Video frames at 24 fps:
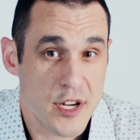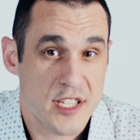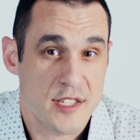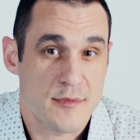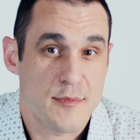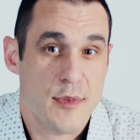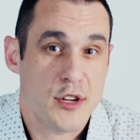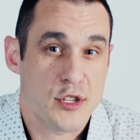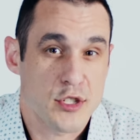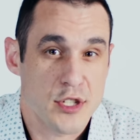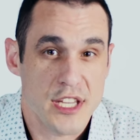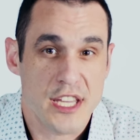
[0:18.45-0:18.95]

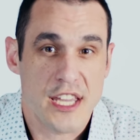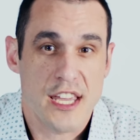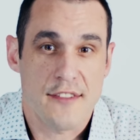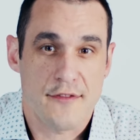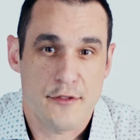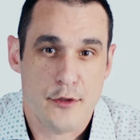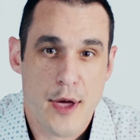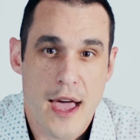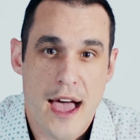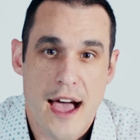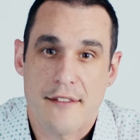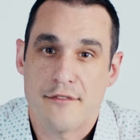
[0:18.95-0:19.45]
especially
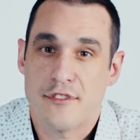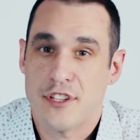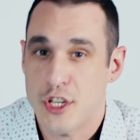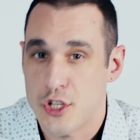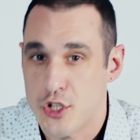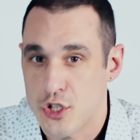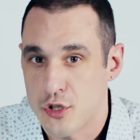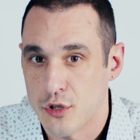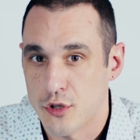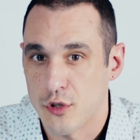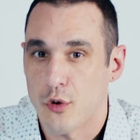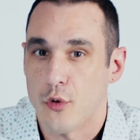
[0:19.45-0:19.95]
if you have
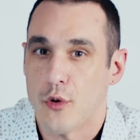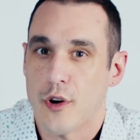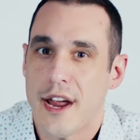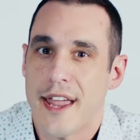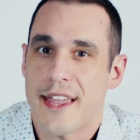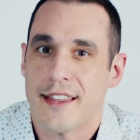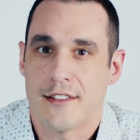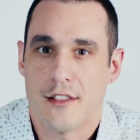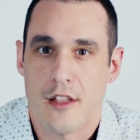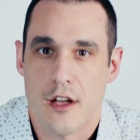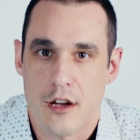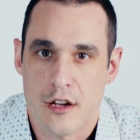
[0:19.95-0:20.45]
digital or
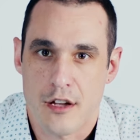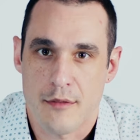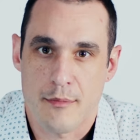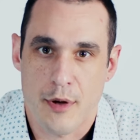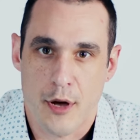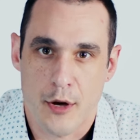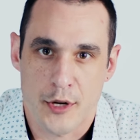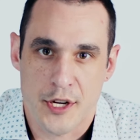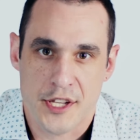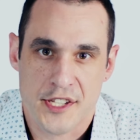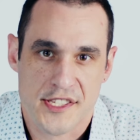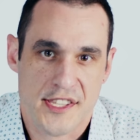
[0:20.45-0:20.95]
analog
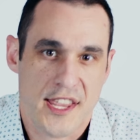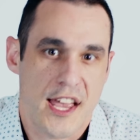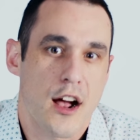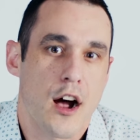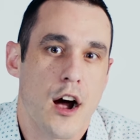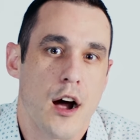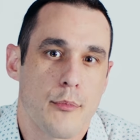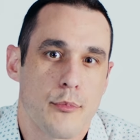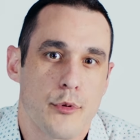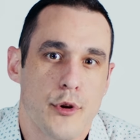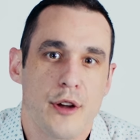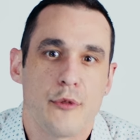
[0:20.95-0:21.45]
components that
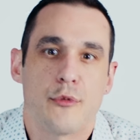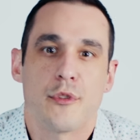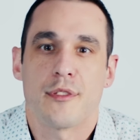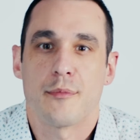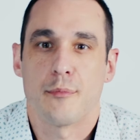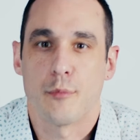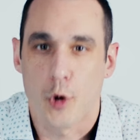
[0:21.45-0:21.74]
operate with